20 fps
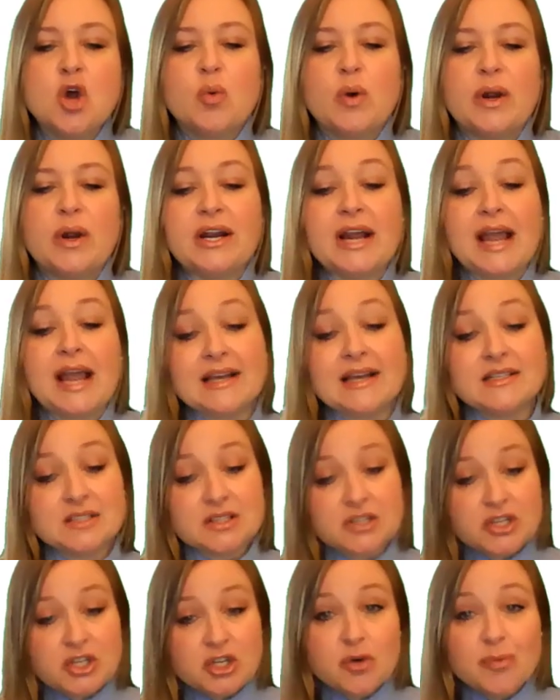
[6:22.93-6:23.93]
whereas
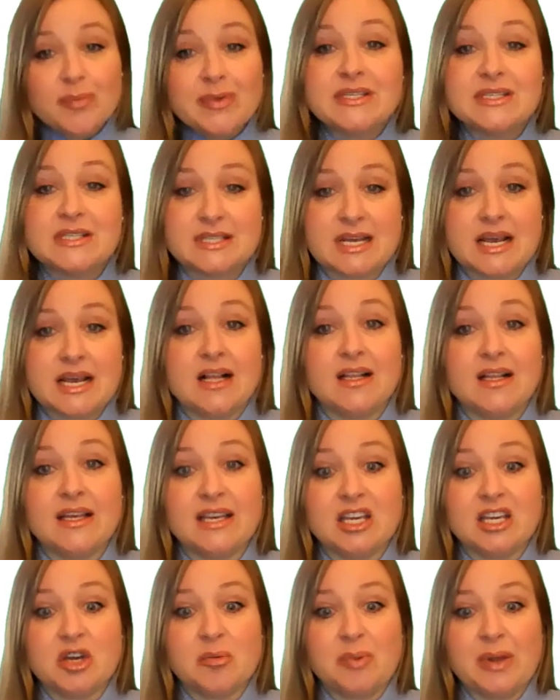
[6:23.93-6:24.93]
a human cell
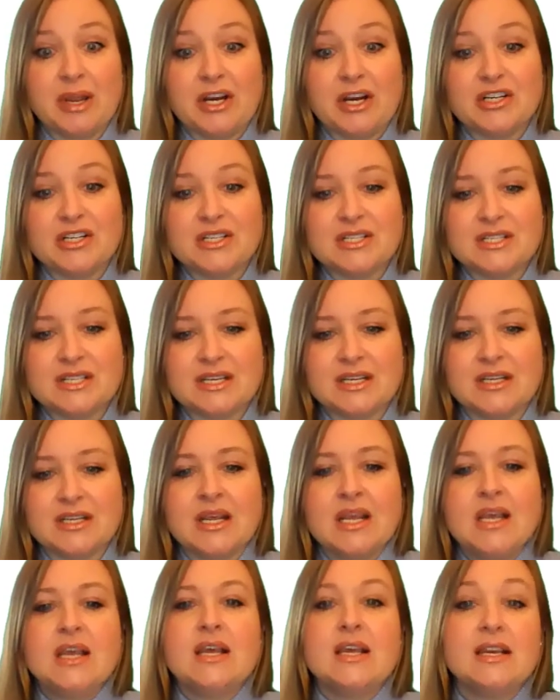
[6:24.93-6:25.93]
in
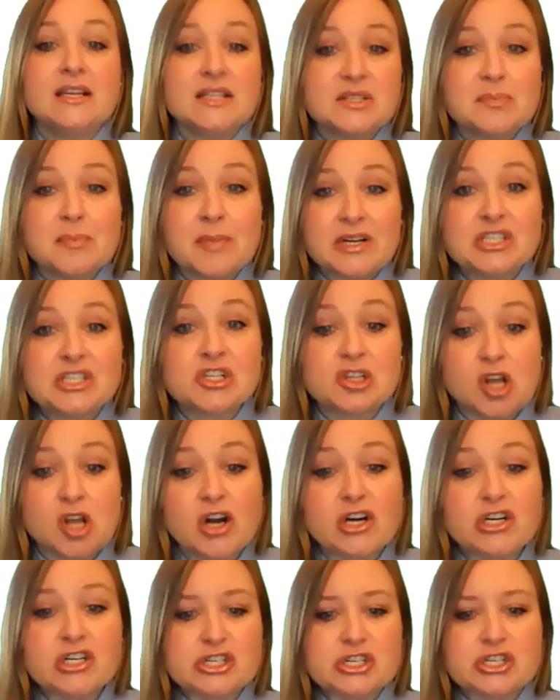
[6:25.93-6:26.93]
comparison is much
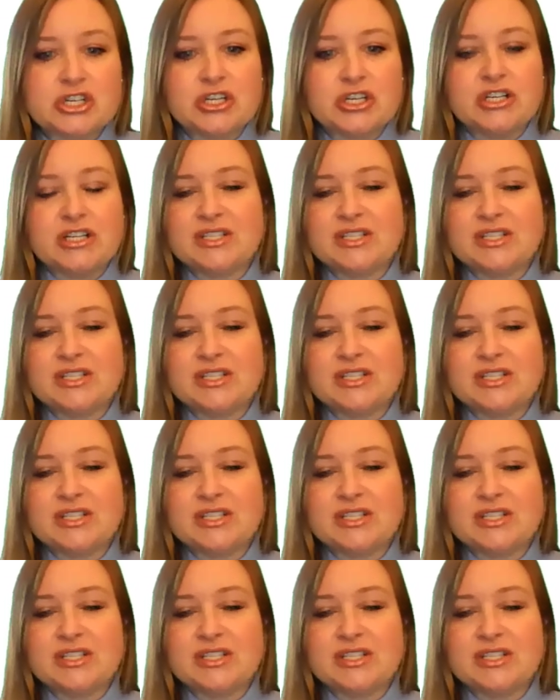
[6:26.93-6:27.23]
larger.